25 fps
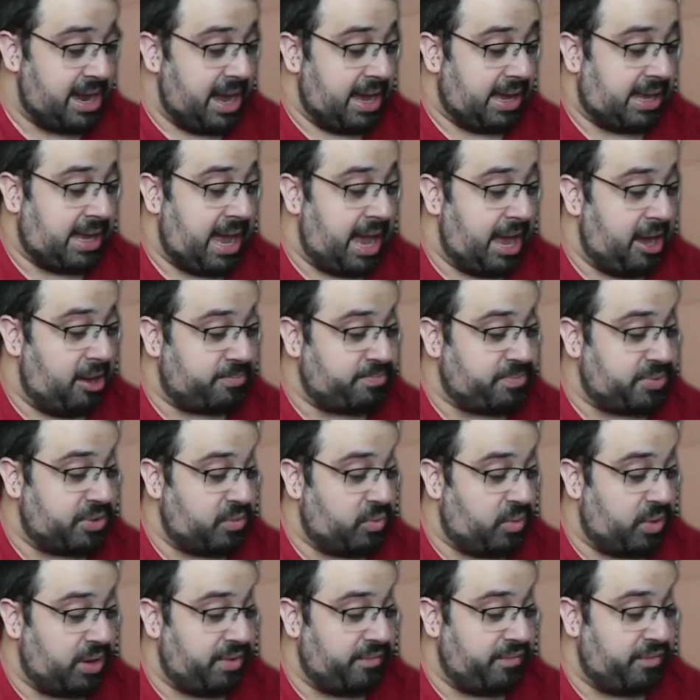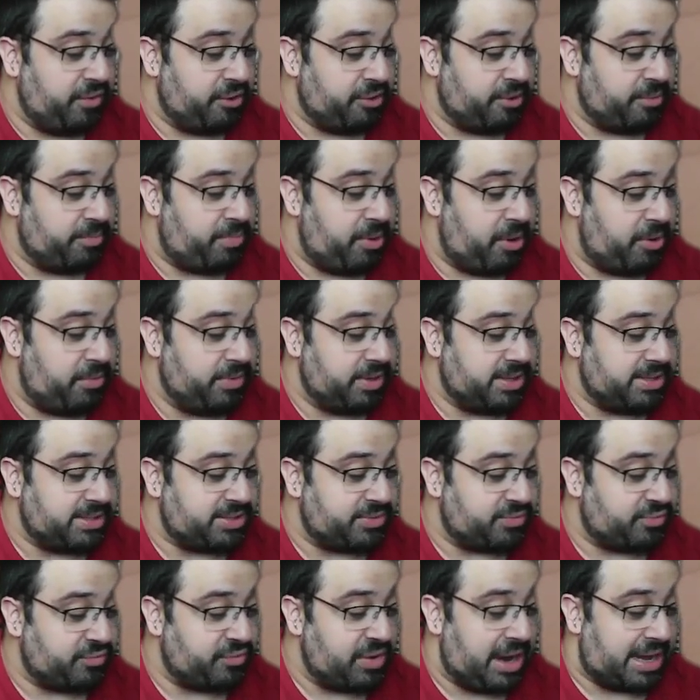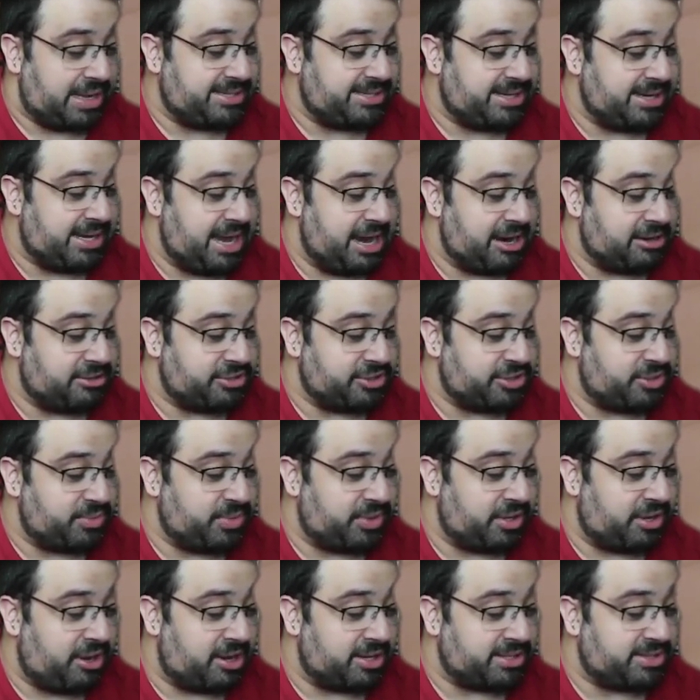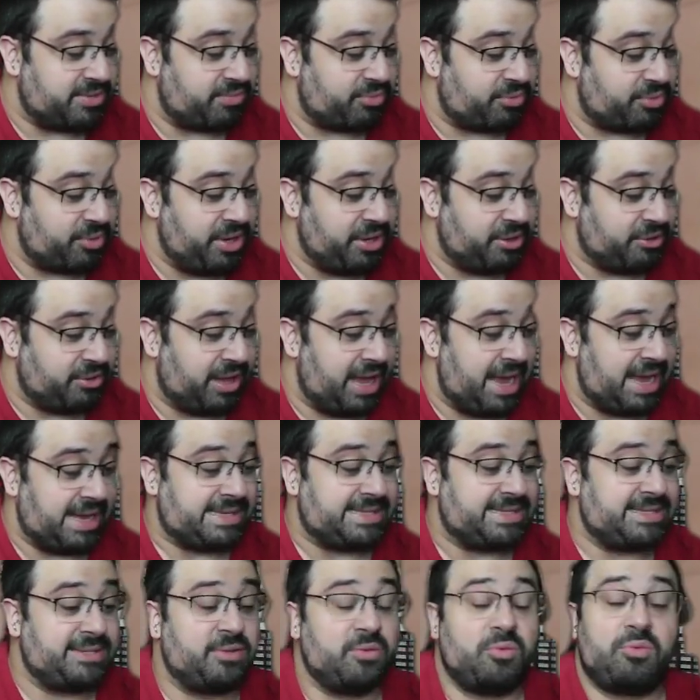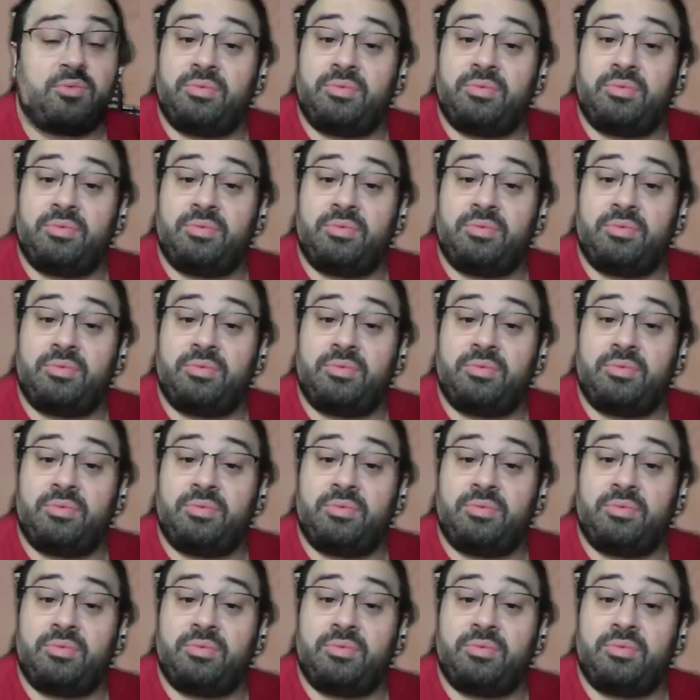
K up to one of your opponent's rested characters with a cost of 3 or less.